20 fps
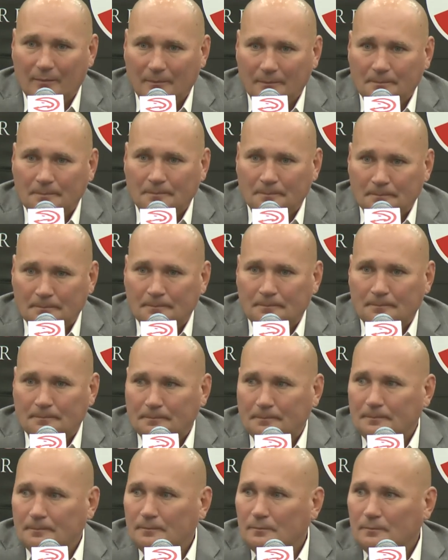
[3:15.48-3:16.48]

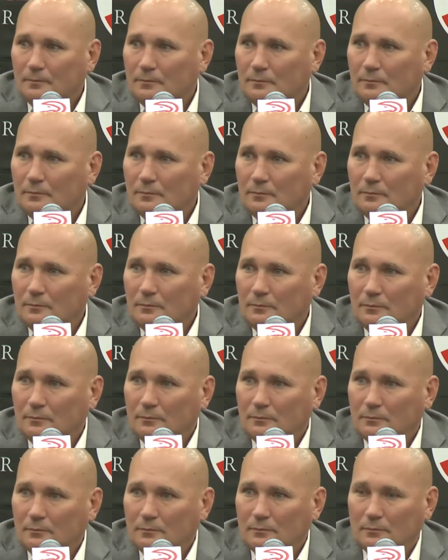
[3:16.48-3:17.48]

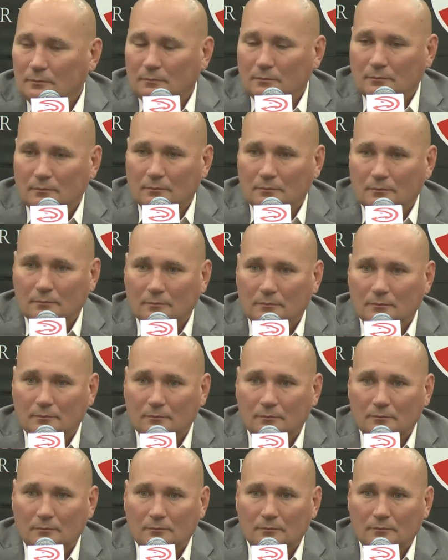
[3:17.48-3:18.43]
Nobody speaks.